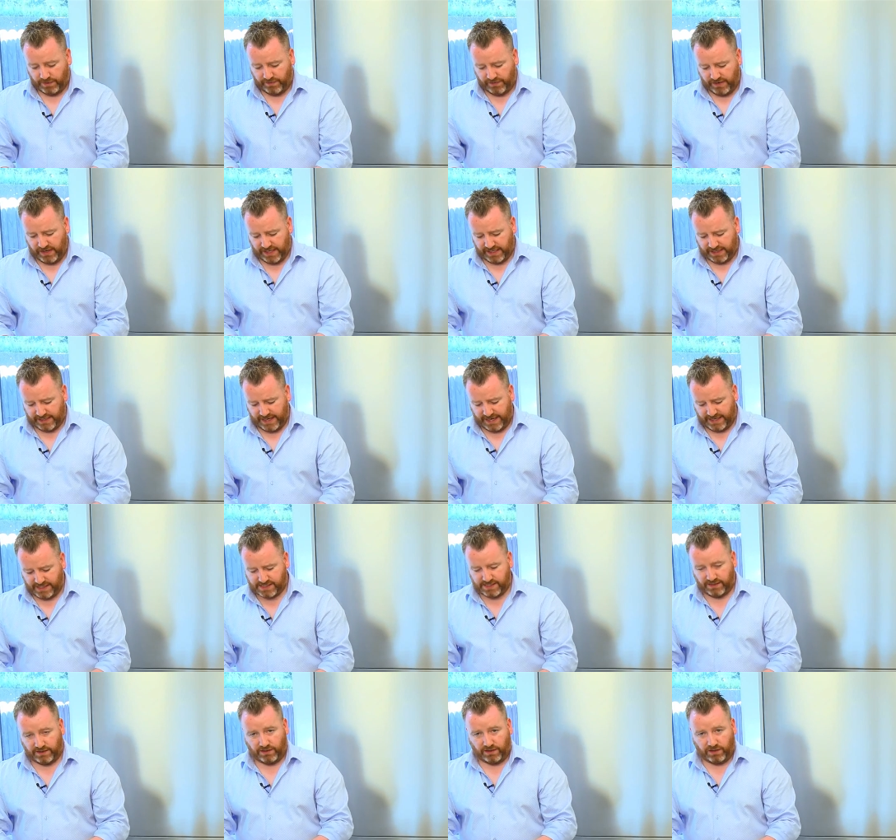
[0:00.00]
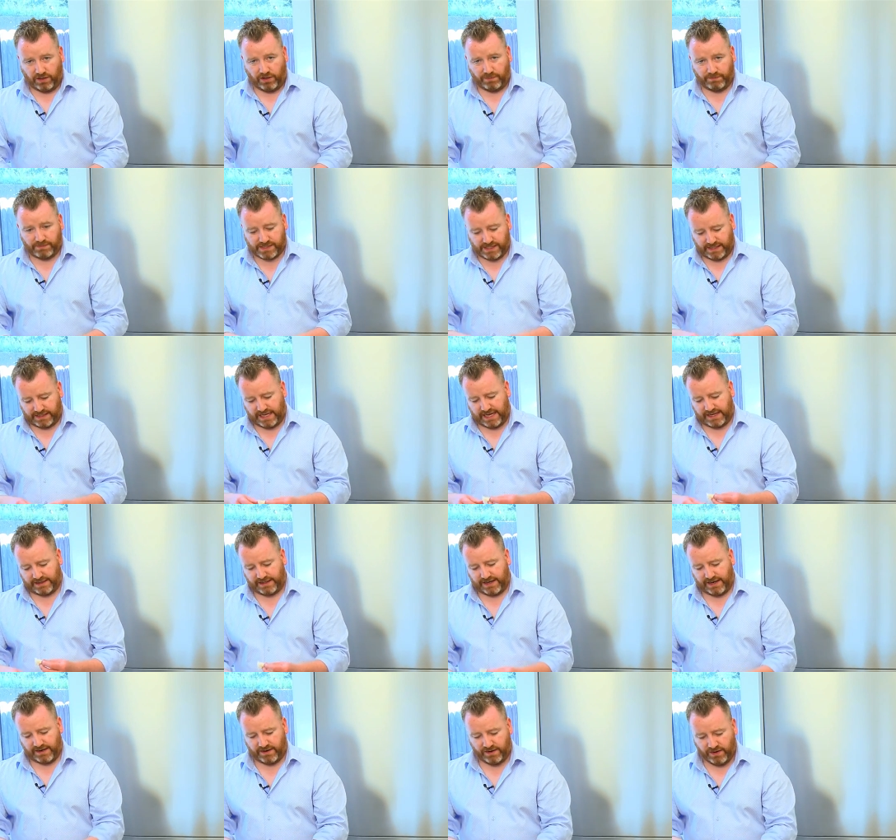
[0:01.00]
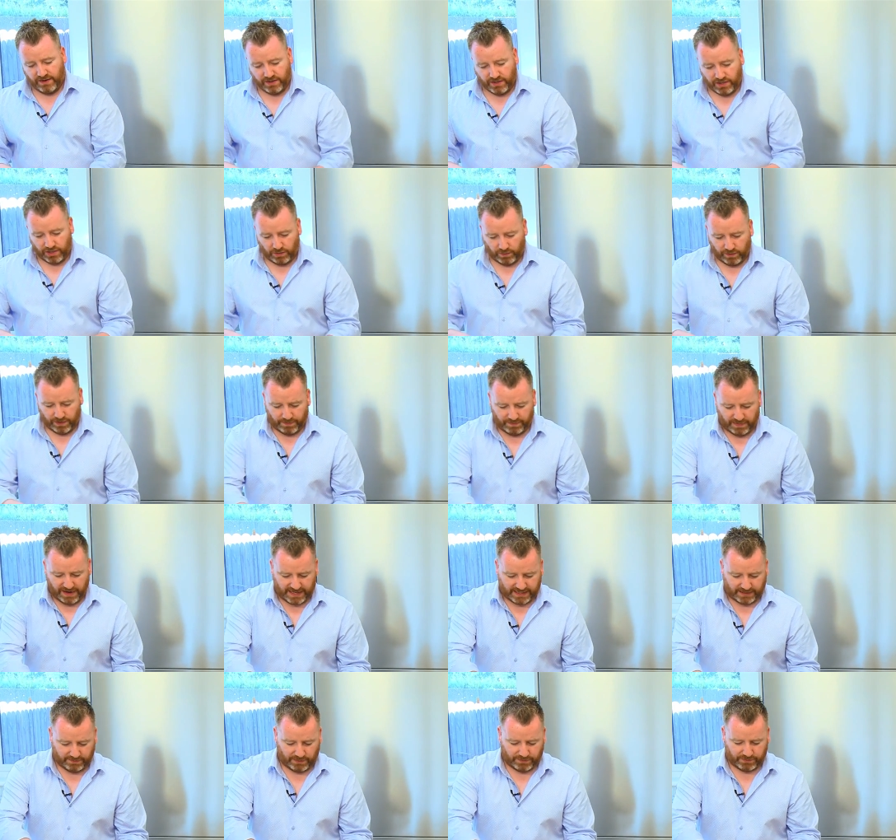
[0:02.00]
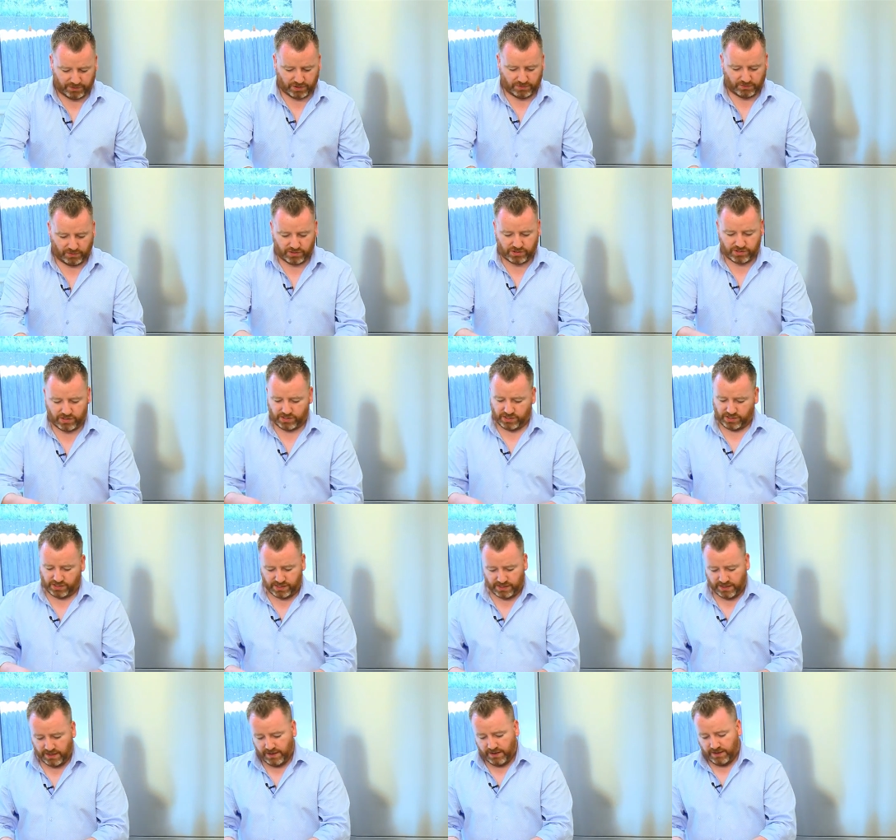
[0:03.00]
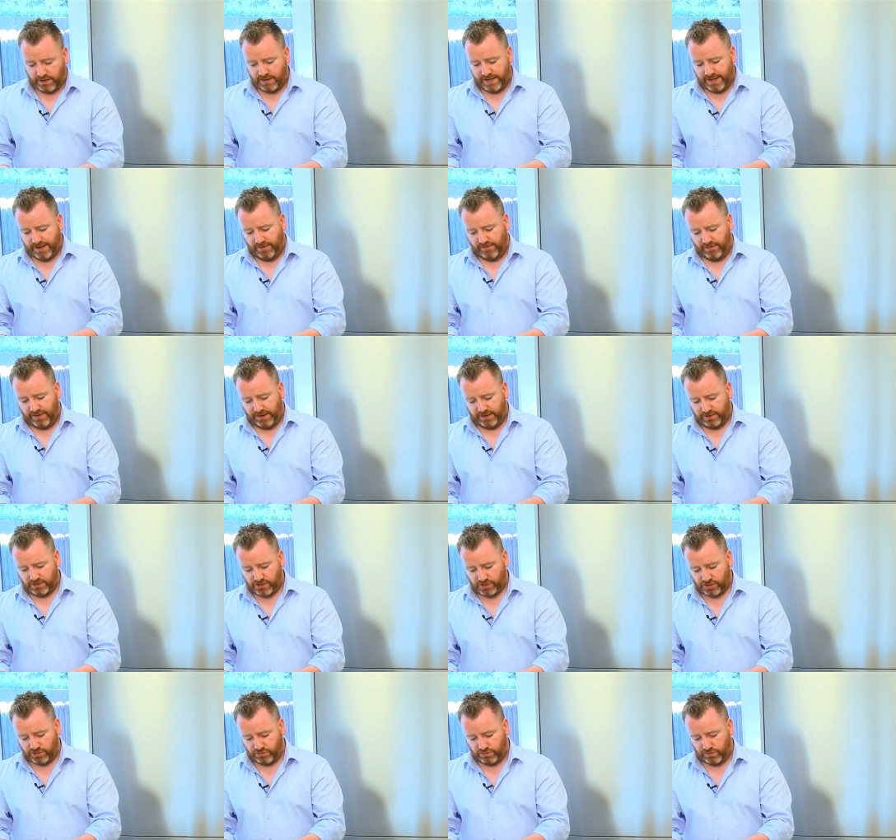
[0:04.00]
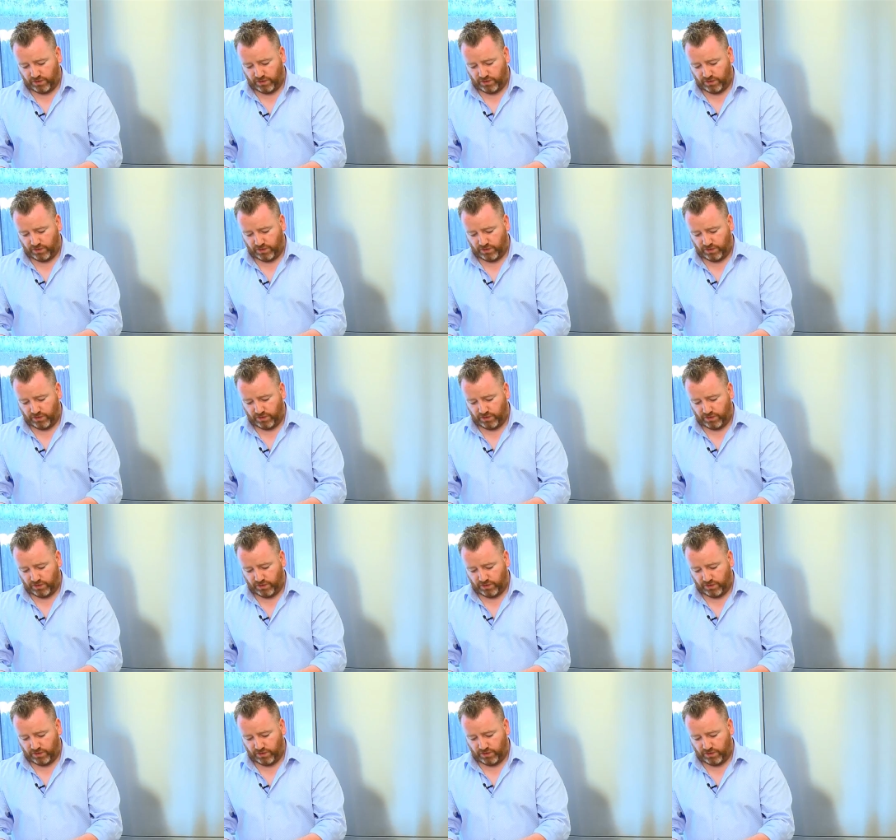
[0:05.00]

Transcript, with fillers: whenever you get nice little lumps like that there, you don't want to break them up too much. So just let your fingers just